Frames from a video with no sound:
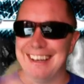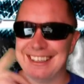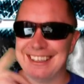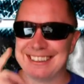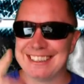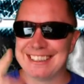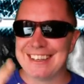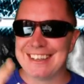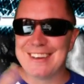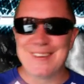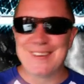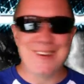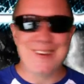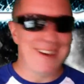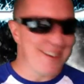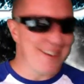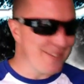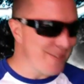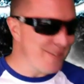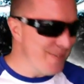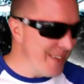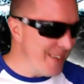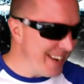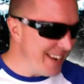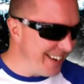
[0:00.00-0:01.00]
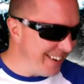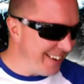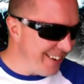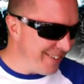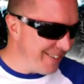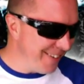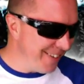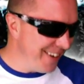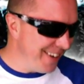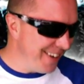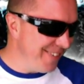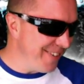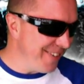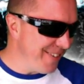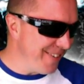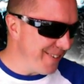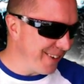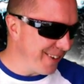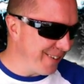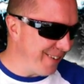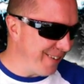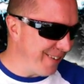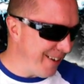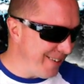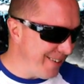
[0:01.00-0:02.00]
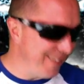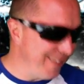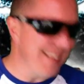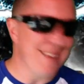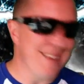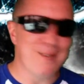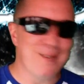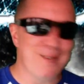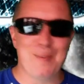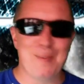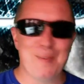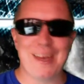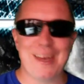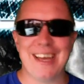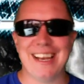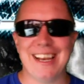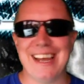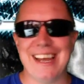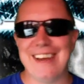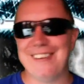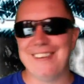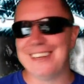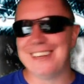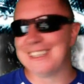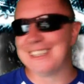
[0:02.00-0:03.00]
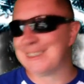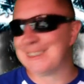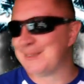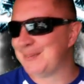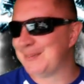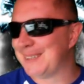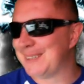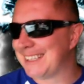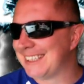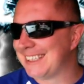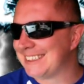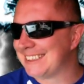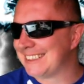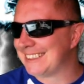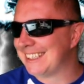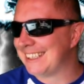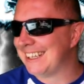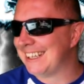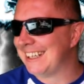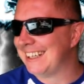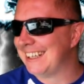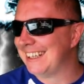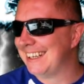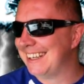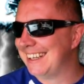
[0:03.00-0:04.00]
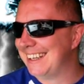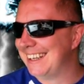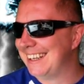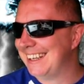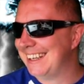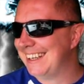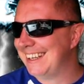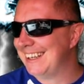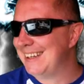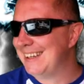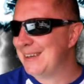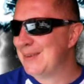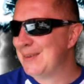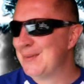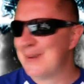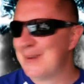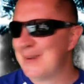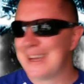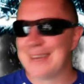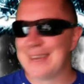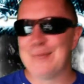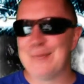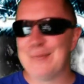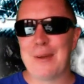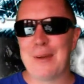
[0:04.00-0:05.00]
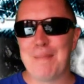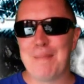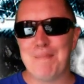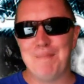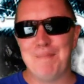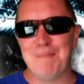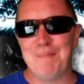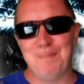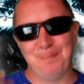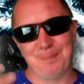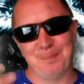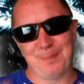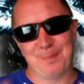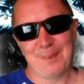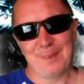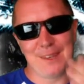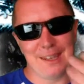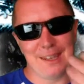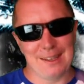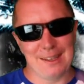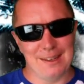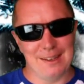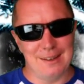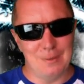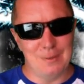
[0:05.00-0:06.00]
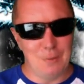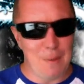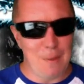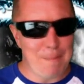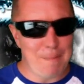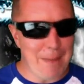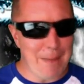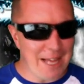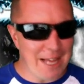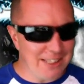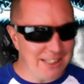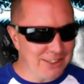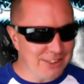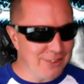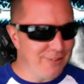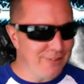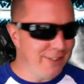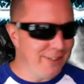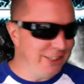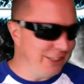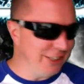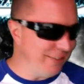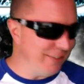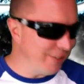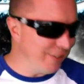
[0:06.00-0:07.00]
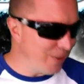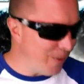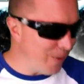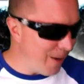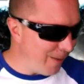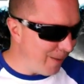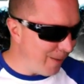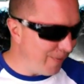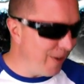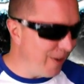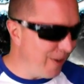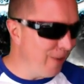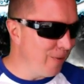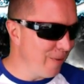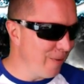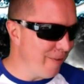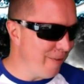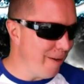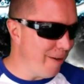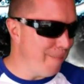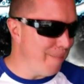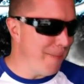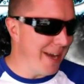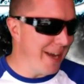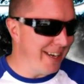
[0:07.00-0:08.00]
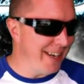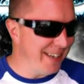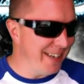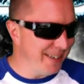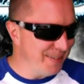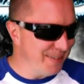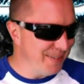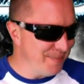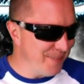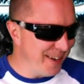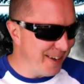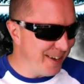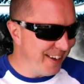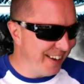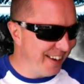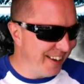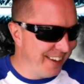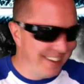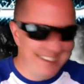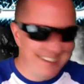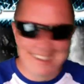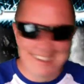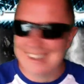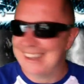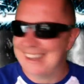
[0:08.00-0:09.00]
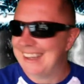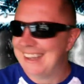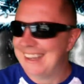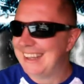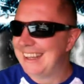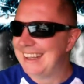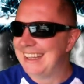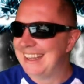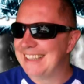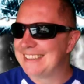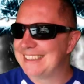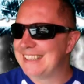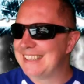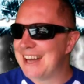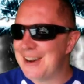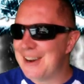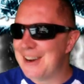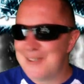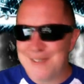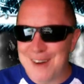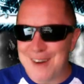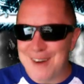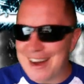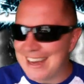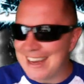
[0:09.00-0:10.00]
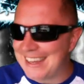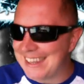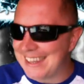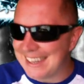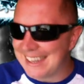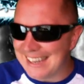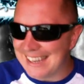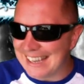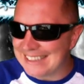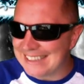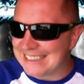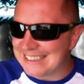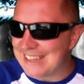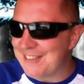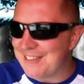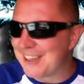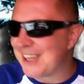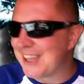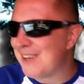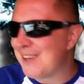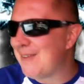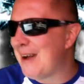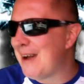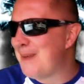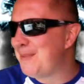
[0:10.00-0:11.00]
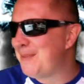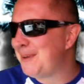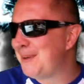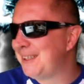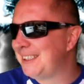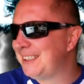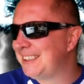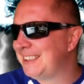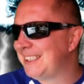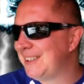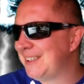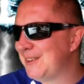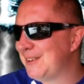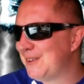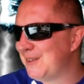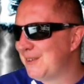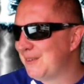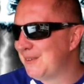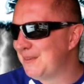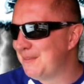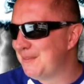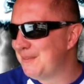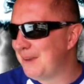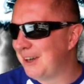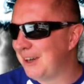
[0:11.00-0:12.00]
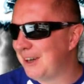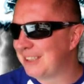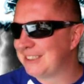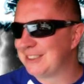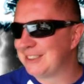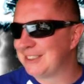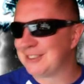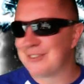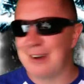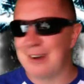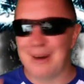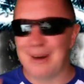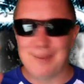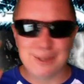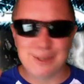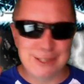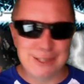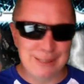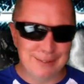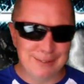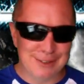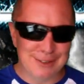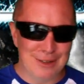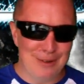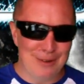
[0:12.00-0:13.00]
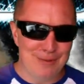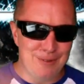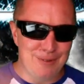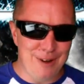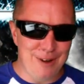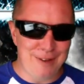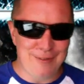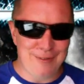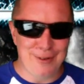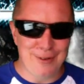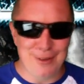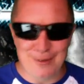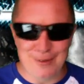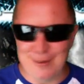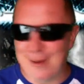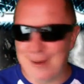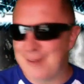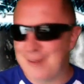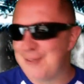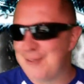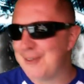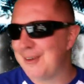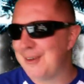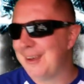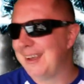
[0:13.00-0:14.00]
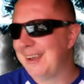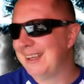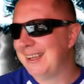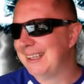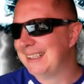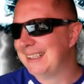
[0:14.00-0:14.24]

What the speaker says: I tell you what, if we made a live interview with Crow, that would be hilarious, because we bounce off each other quite well with our banter. But there's no way that that's ever going to happen until my subscribership's gone right through the roof.